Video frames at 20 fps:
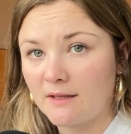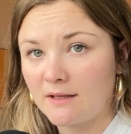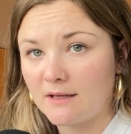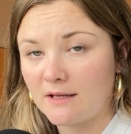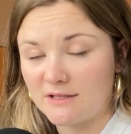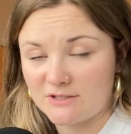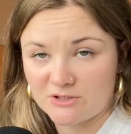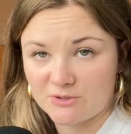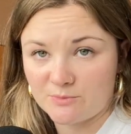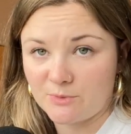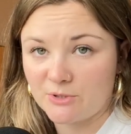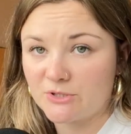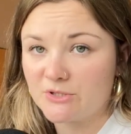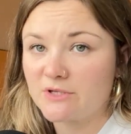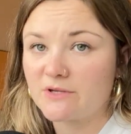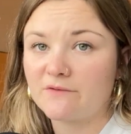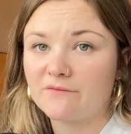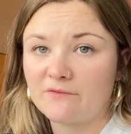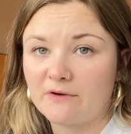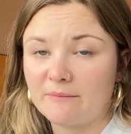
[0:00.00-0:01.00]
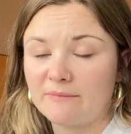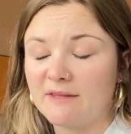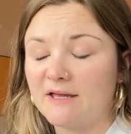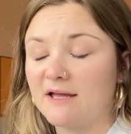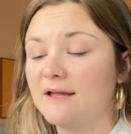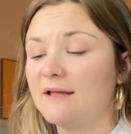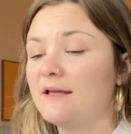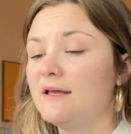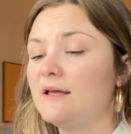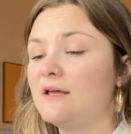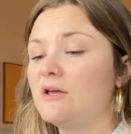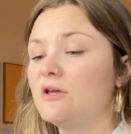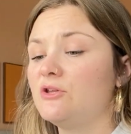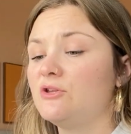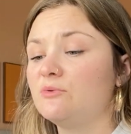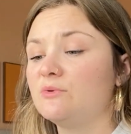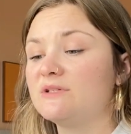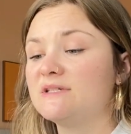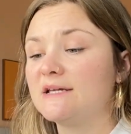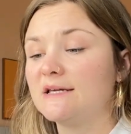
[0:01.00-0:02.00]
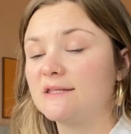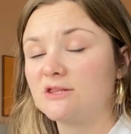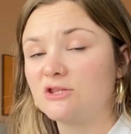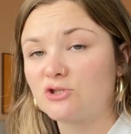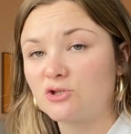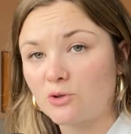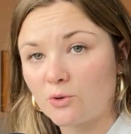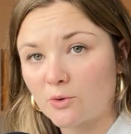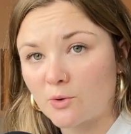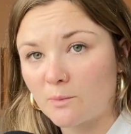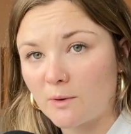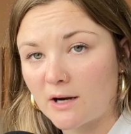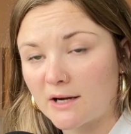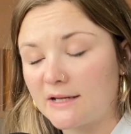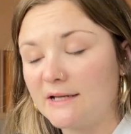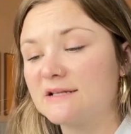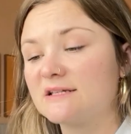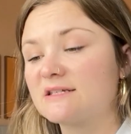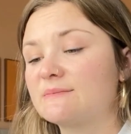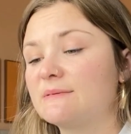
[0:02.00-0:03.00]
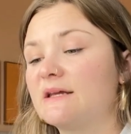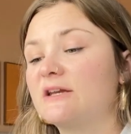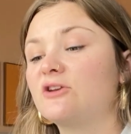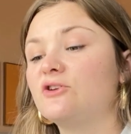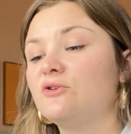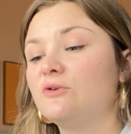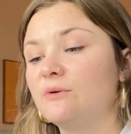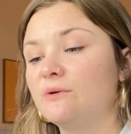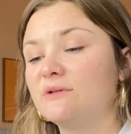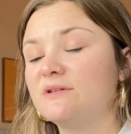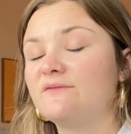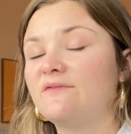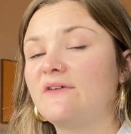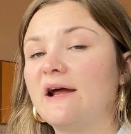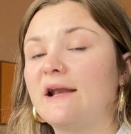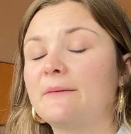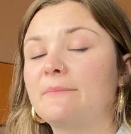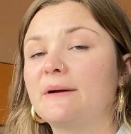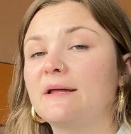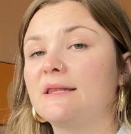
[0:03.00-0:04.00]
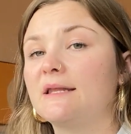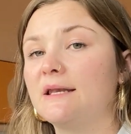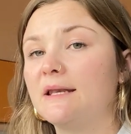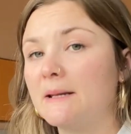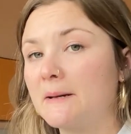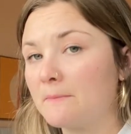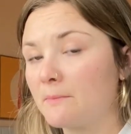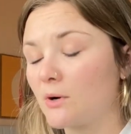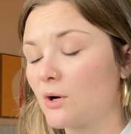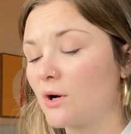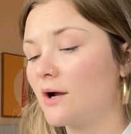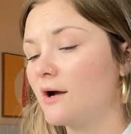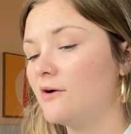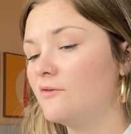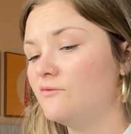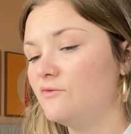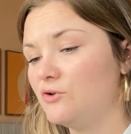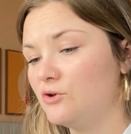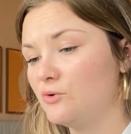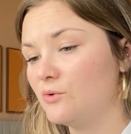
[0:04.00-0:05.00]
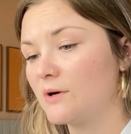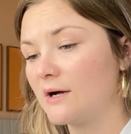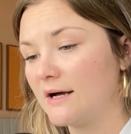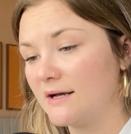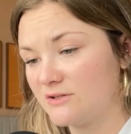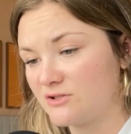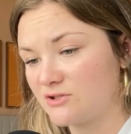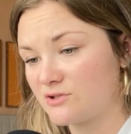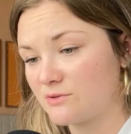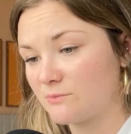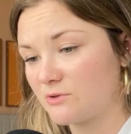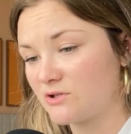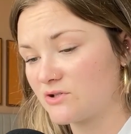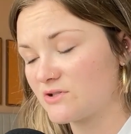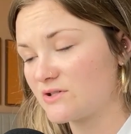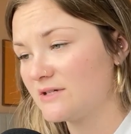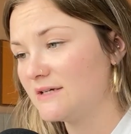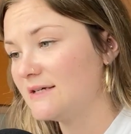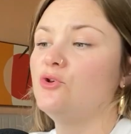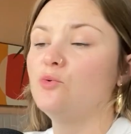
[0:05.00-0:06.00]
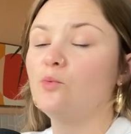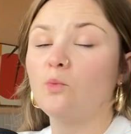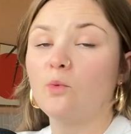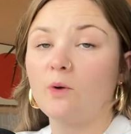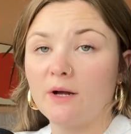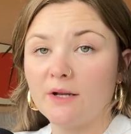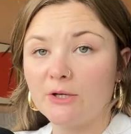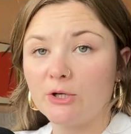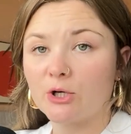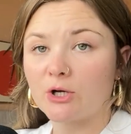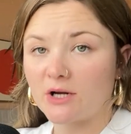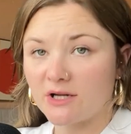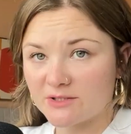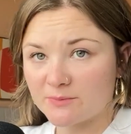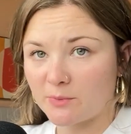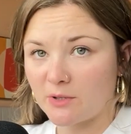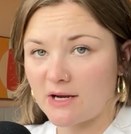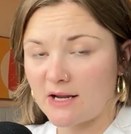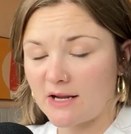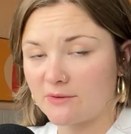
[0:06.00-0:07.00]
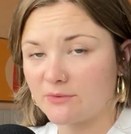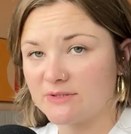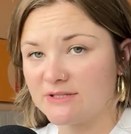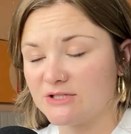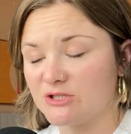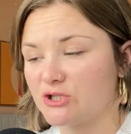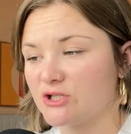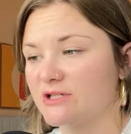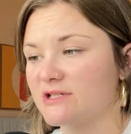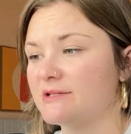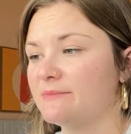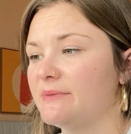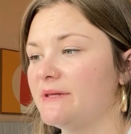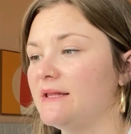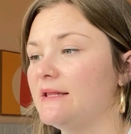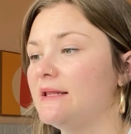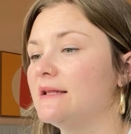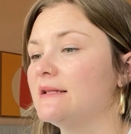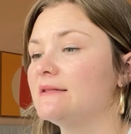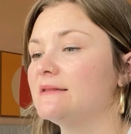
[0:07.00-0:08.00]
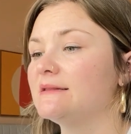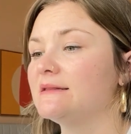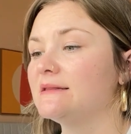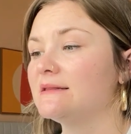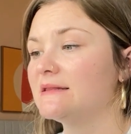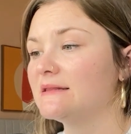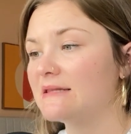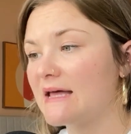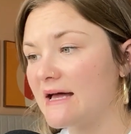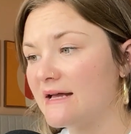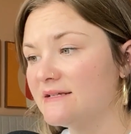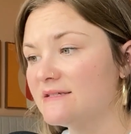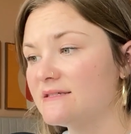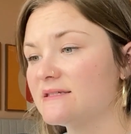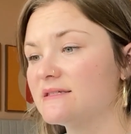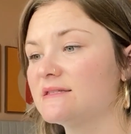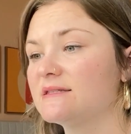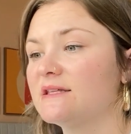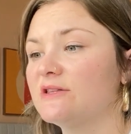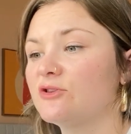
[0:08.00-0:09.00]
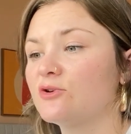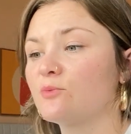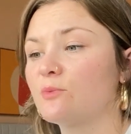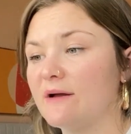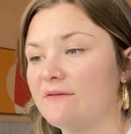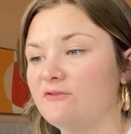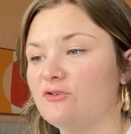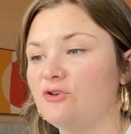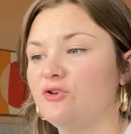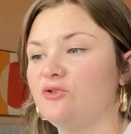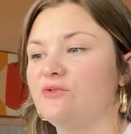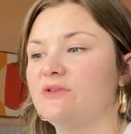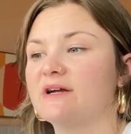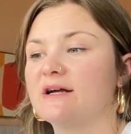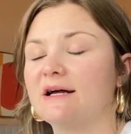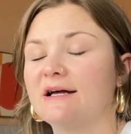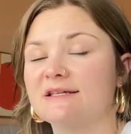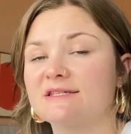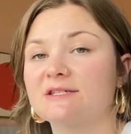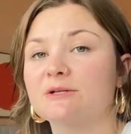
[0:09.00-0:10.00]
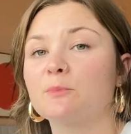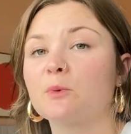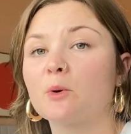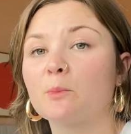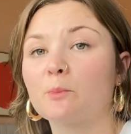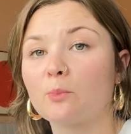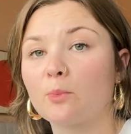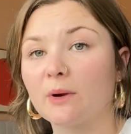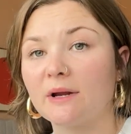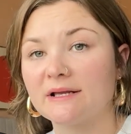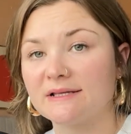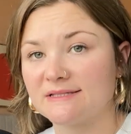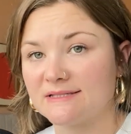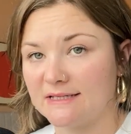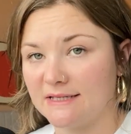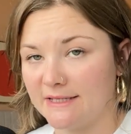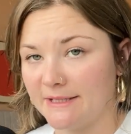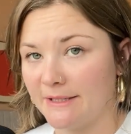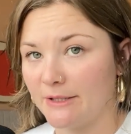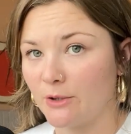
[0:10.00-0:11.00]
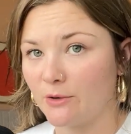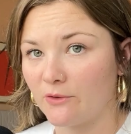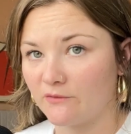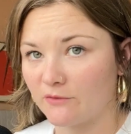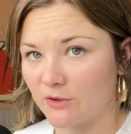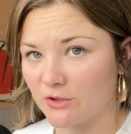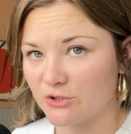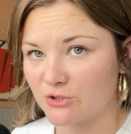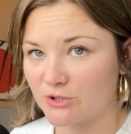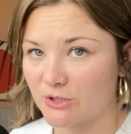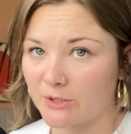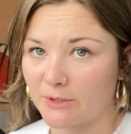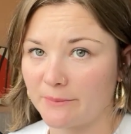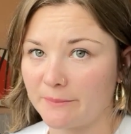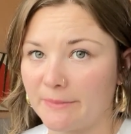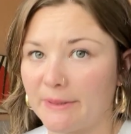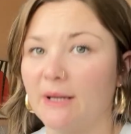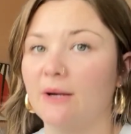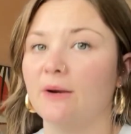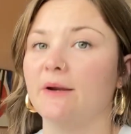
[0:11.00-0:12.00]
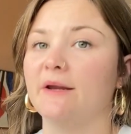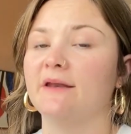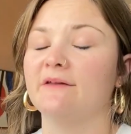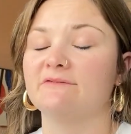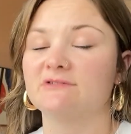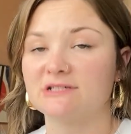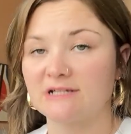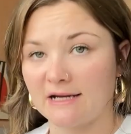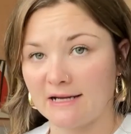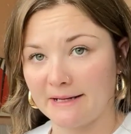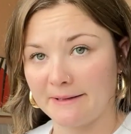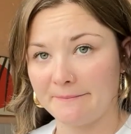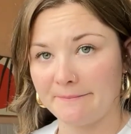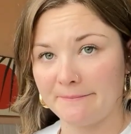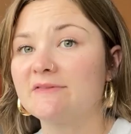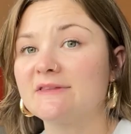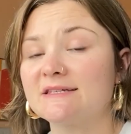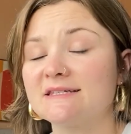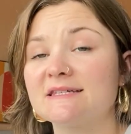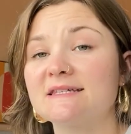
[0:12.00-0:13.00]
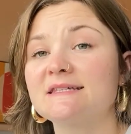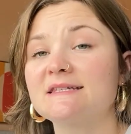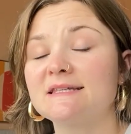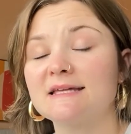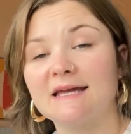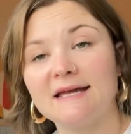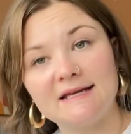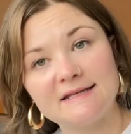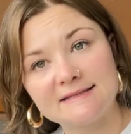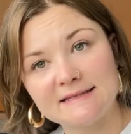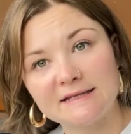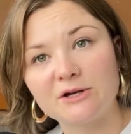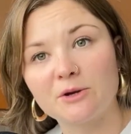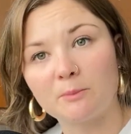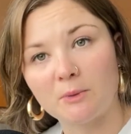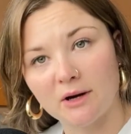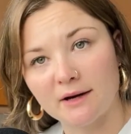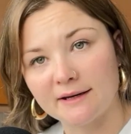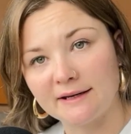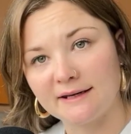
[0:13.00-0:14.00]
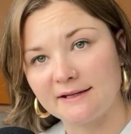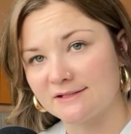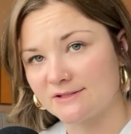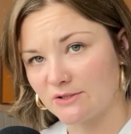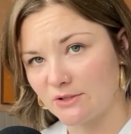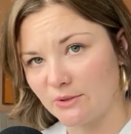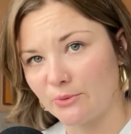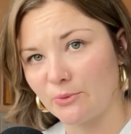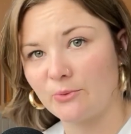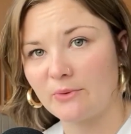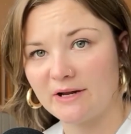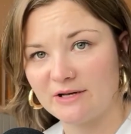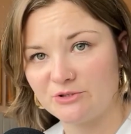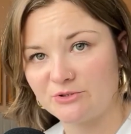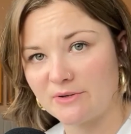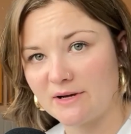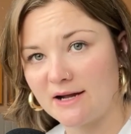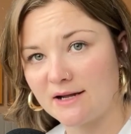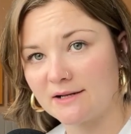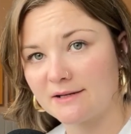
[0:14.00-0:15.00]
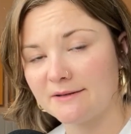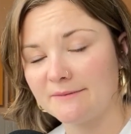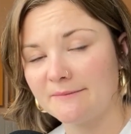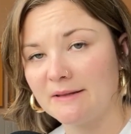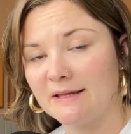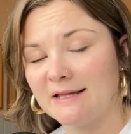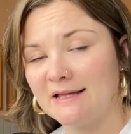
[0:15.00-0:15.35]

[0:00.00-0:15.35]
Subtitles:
customers from that. You would take the total marketing spend and you would divide it by the number of new customers. You want your cost per acquisition to be less than the revenue the customer brings in over a certain period of time. If this is the case, then your marketing is on the right track.